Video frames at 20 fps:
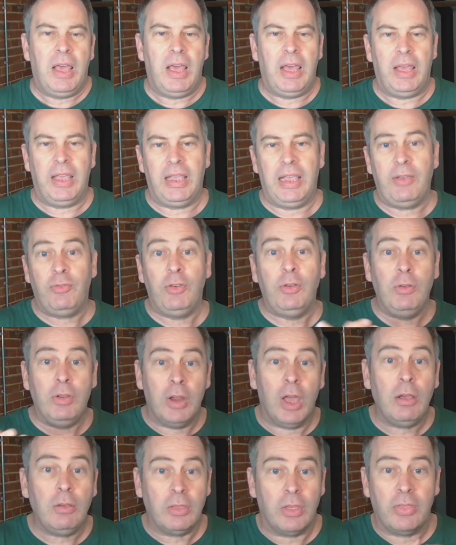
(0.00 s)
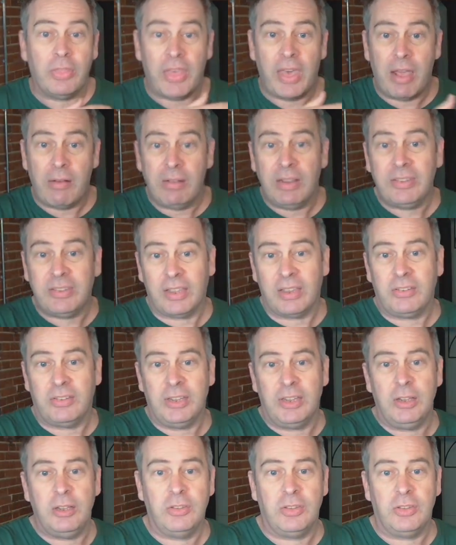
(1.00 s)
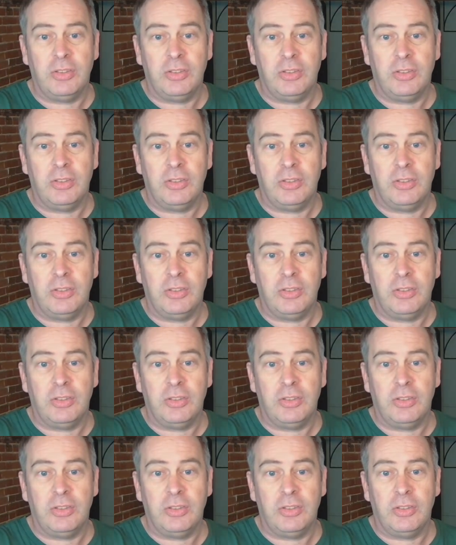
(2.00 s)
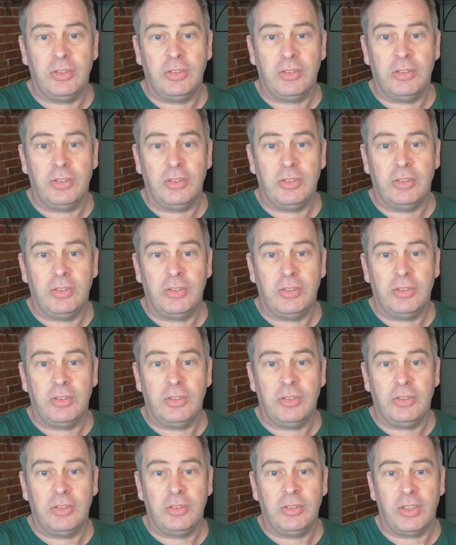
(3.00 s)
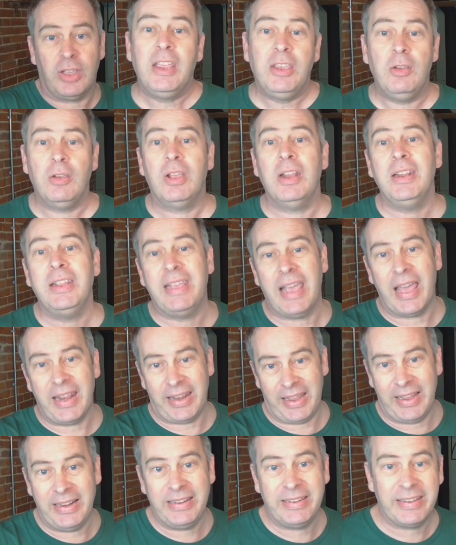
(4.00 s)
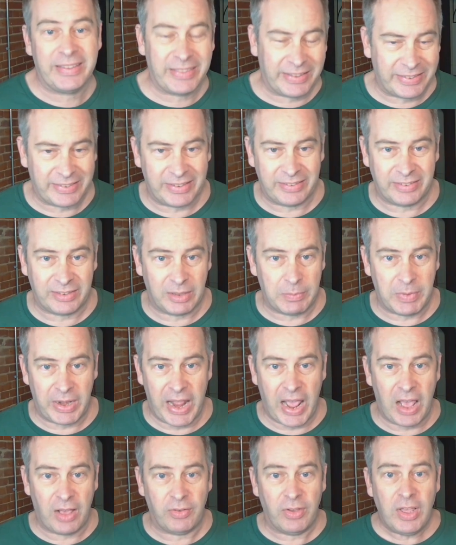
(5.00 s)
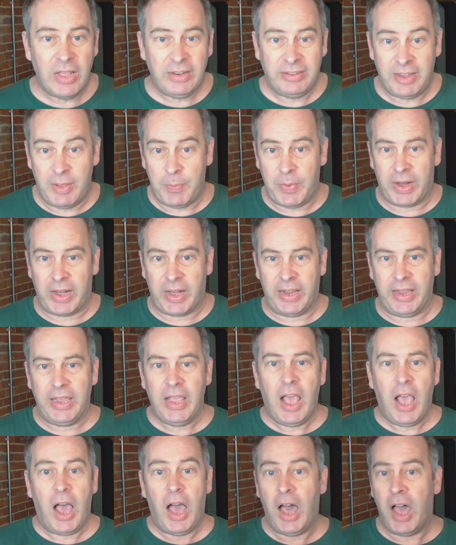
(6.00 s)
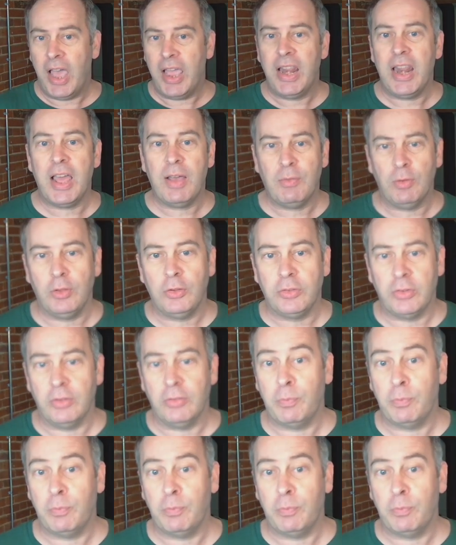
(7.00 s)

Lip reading: if you know that there is such a user and you have a password associated with it, you can get into the system and have typically high levels of